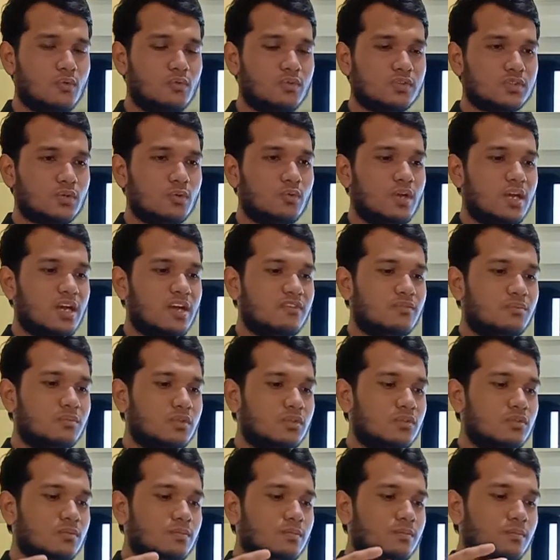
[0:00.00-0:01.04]
So we have
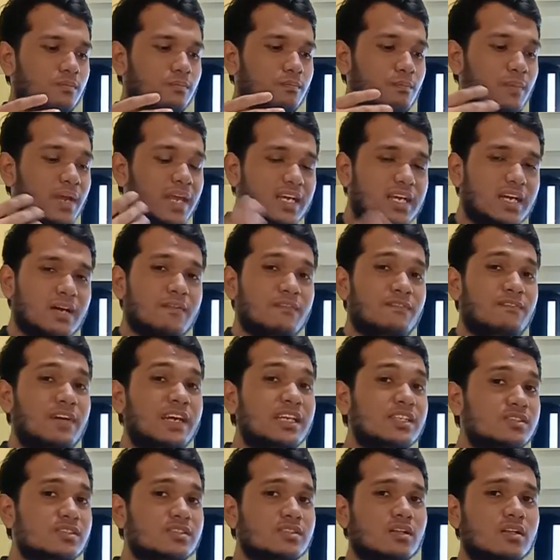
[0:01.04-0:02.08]
to make a
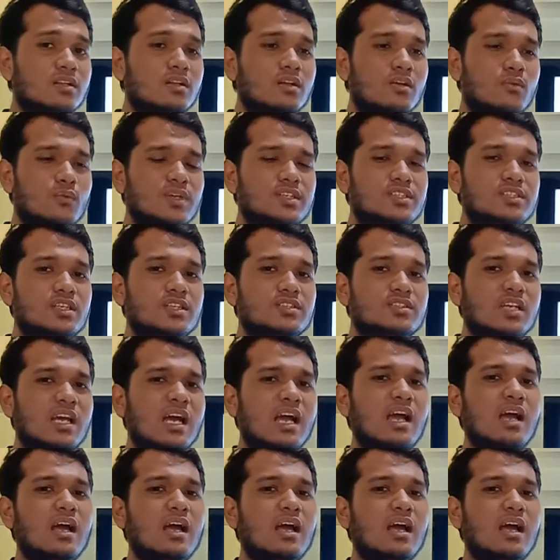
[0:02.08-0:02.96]
vessel which is